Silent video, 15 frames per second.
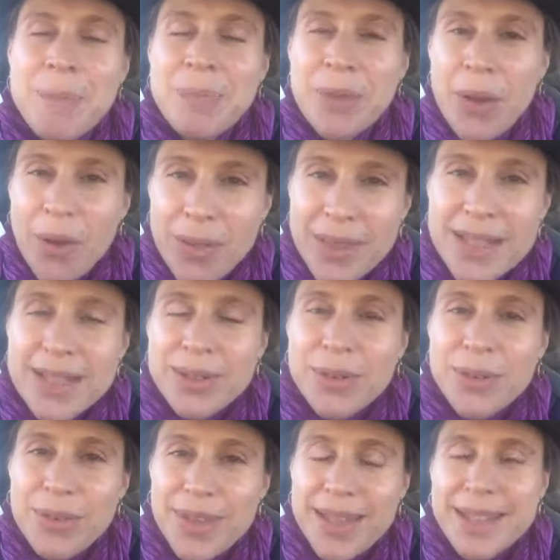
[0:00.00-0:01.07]
all these little
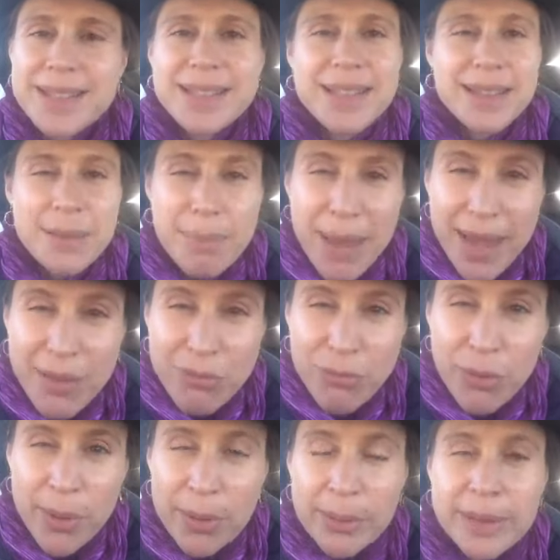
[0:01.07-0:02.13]
things like the pay it
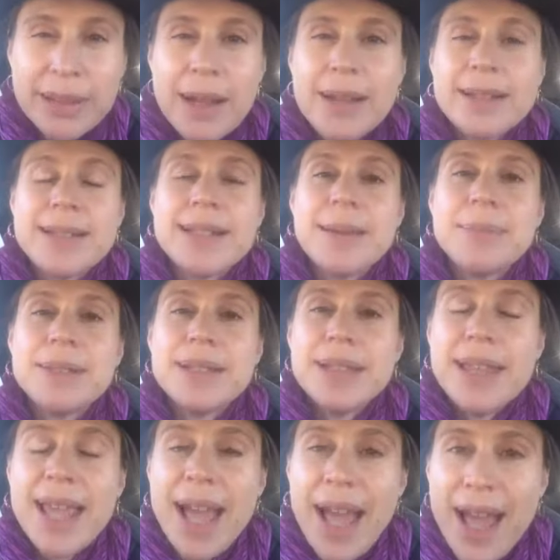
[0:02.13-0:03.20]
forward concept,
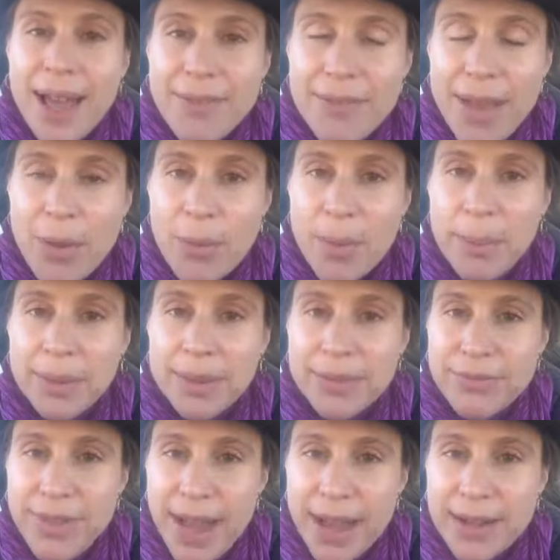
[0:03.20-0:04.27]
they have that ripple
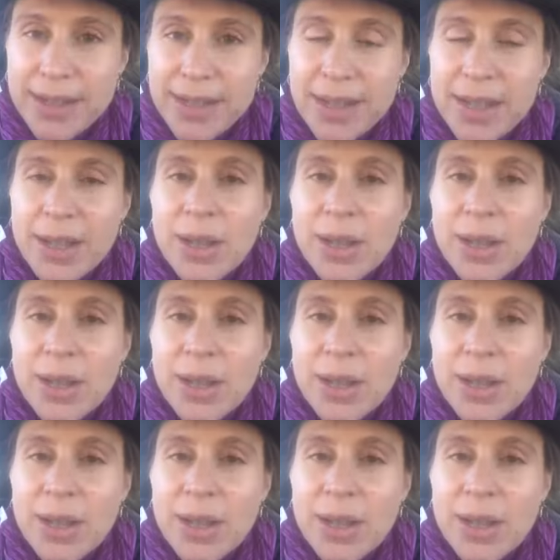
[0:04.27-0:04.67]
effect.